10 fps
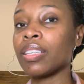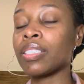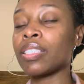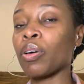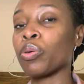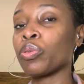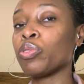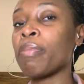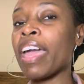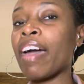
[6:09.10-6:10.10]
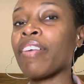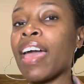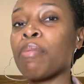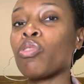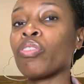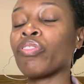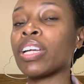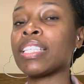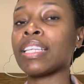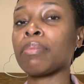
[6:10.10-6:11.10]
So you may have had more
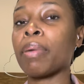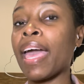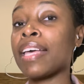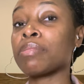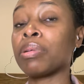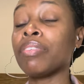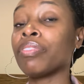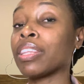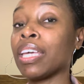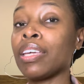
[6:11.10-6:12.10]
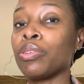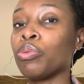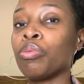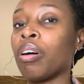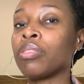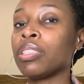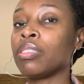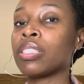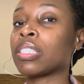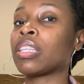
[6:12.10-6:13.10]
friends in the past, but even then you
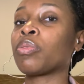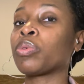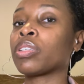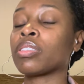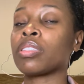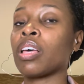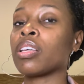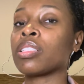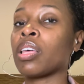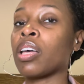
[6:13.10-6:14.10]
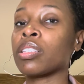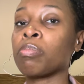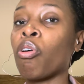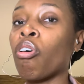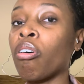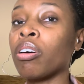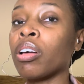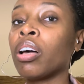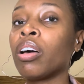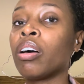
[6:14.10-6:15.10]
only stuck with a
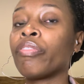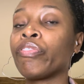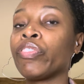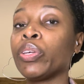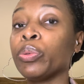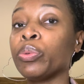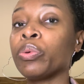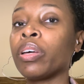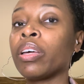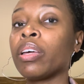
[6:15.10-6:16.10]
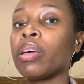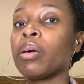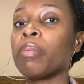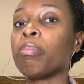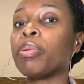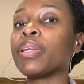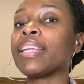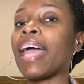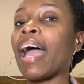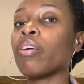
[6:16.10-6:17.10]
small few. But
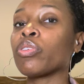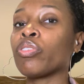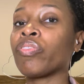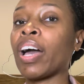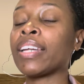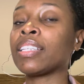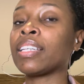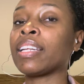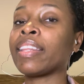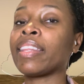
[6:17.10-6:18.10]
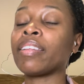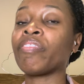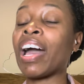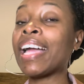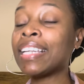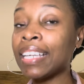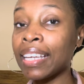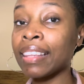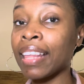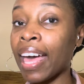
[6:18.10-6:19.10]
now you're
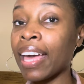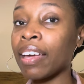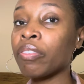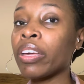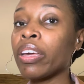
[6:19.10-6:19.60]
finding that